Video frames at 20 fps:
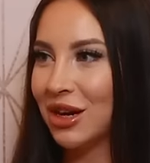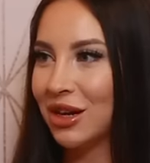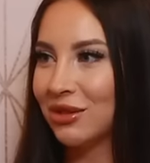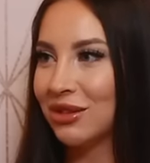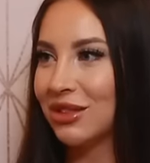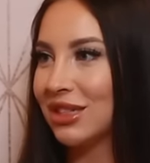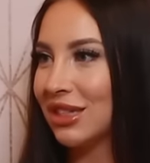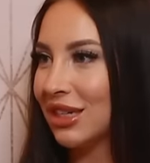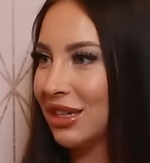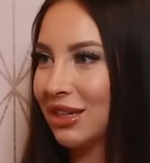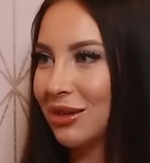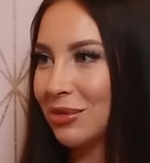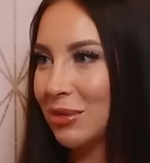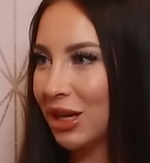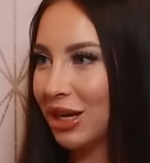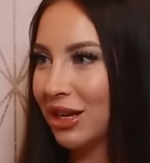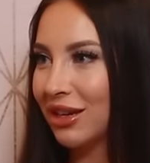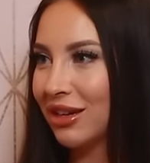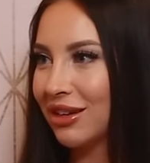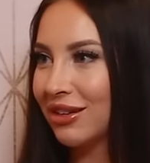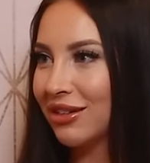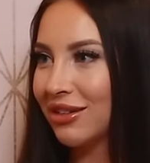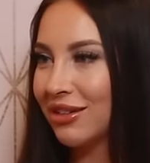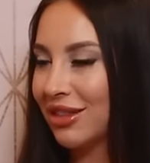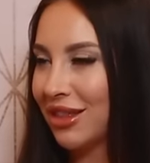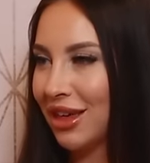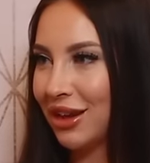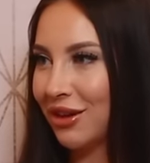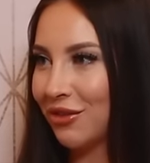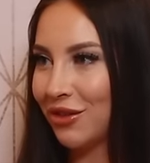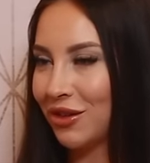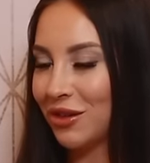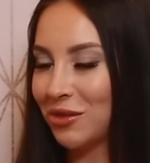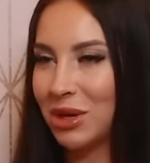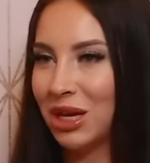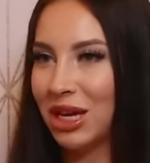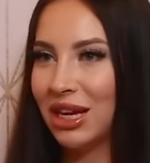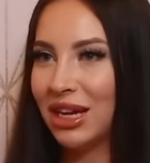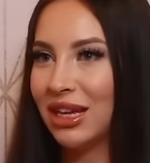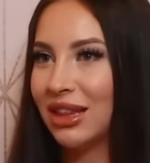that was like a big thing for
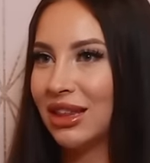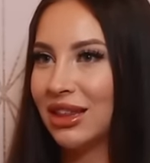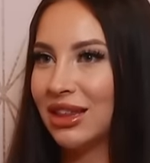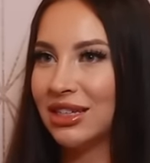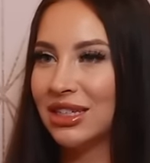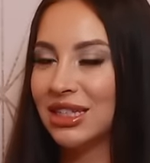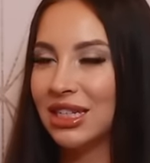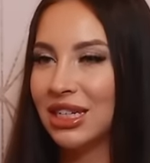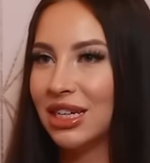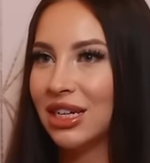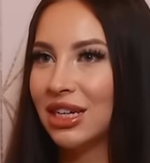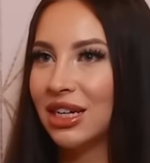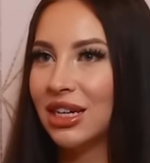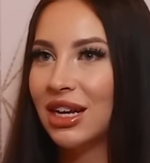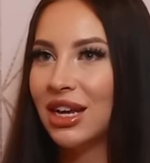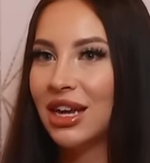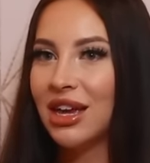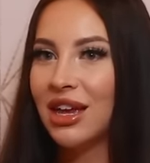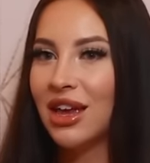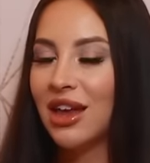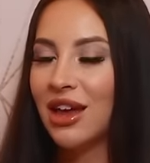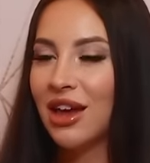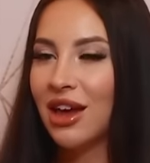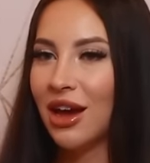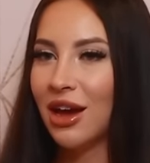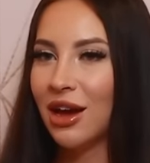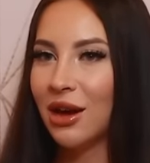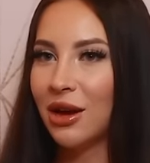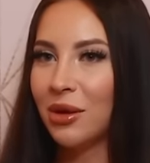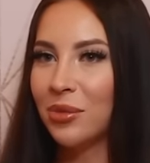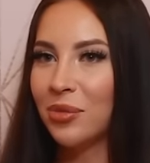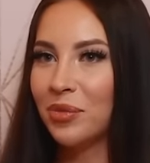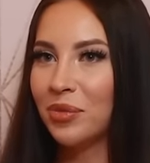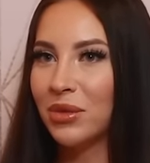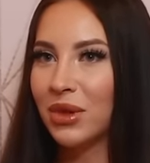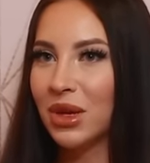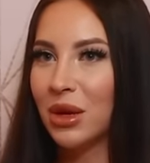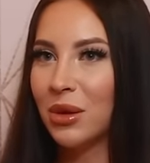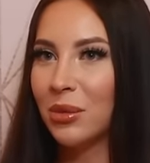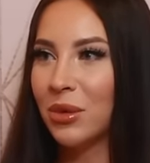me this year. Um,
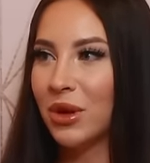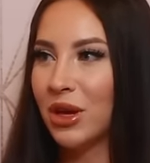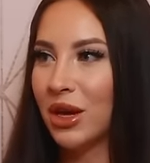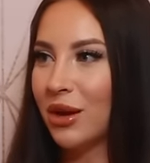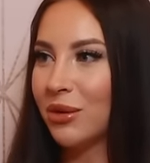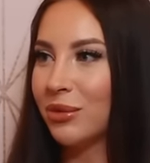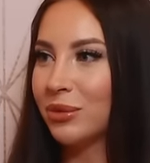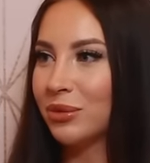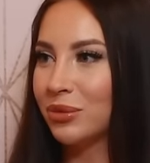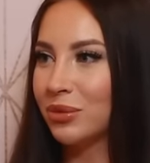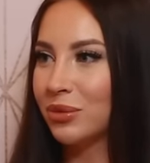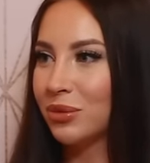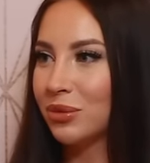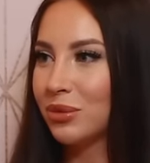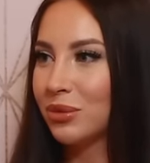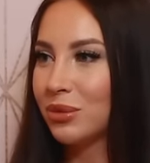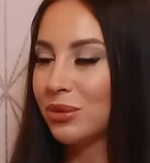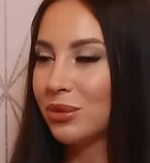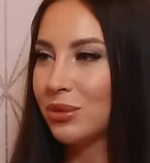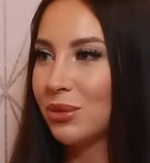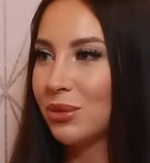so this yeah. coming weekend,